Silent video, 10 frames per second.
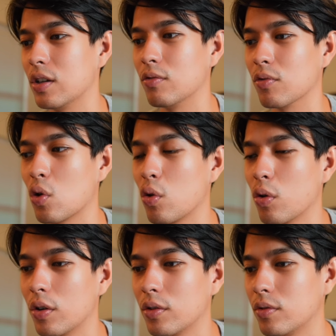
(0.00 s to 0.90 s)
can
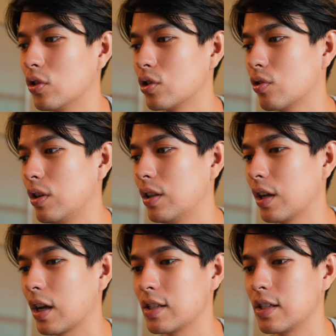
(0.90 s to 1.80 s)
record your screen,
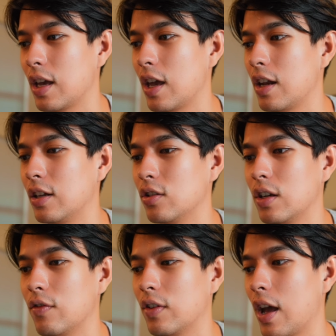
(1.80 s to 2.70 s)
like I said, and you
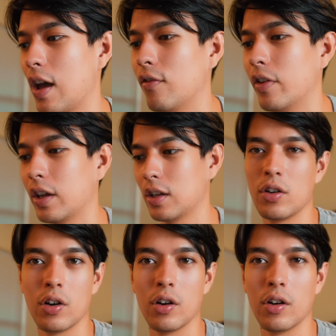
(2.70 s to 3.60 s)
can even have like
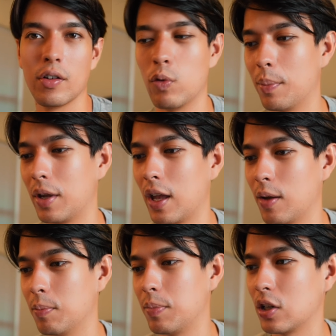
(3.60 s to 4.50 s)
your
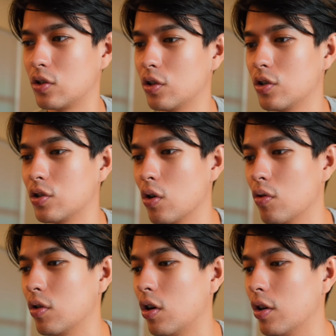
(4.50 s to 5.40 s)
webcam picture
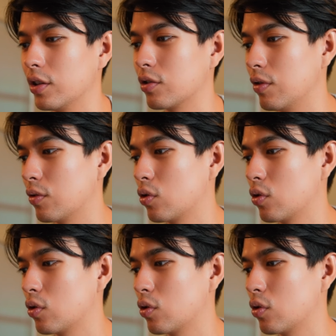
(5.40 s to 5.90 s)
shown on the screen